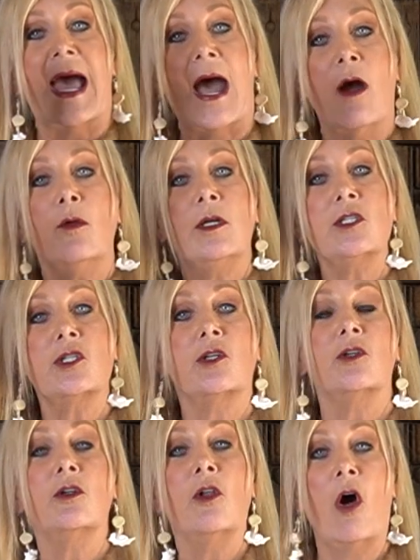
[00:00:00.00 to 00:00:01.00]
Our
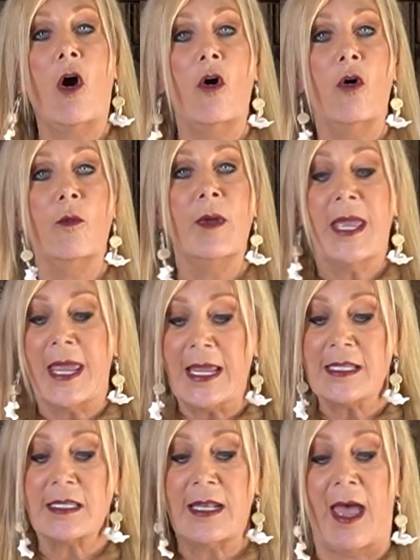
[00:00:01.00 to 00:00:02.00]
eternal home is in